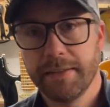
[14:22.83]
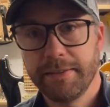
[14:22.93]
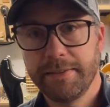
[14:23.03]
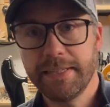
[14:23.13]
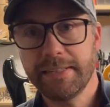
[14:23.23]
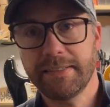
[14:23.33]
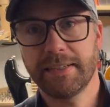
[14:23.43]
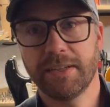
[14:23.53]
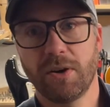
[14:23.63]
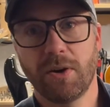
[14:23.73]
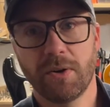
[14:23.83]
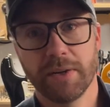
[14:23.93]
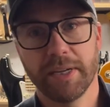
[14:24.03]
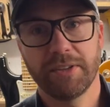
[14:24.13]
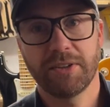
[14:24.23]
This guitar
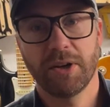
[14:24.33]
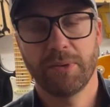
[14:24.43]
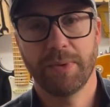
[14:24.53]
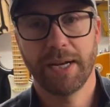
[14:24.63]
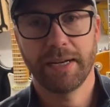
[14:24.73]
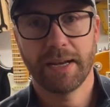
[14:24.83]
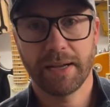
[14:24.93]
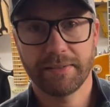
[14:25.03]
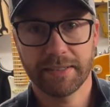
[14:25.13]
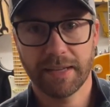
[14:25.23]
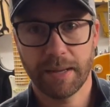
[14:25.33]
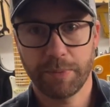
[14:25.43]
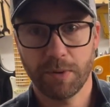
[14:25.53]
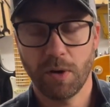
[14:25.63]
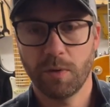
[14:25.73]
is a really nice
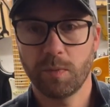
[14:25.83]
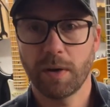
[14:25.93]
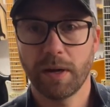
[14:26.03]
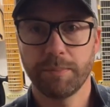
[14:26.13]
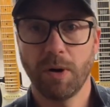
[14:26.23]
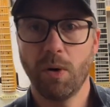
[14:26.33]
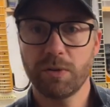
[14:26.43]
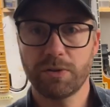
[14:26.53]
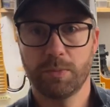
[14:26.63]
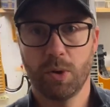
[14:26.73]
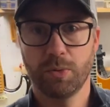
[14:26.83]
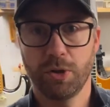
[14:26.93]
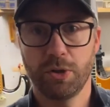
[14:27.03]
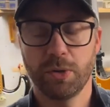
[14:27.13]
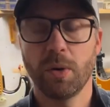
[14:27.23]
example of what I'm also going to
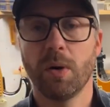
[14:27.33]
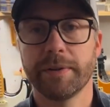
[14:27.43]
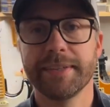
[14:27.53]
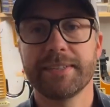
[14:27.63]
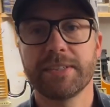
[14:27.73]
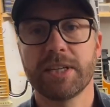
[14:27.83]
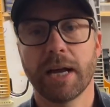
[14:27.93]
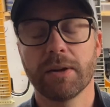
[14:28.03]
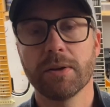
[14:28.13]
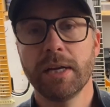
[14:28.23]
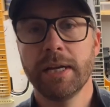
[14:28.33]
do on this channel.